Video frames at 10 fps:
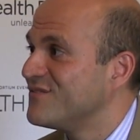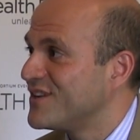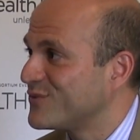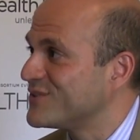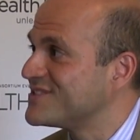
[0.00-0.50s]

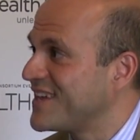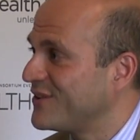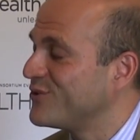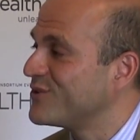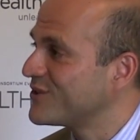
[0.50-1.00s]
veterans
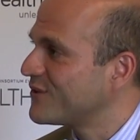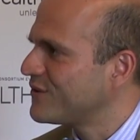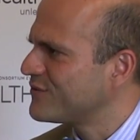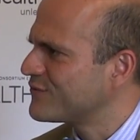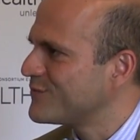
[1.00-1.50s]
downloading their
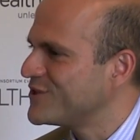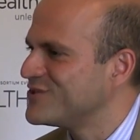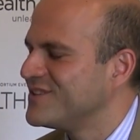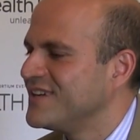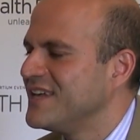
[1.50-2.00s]
health information.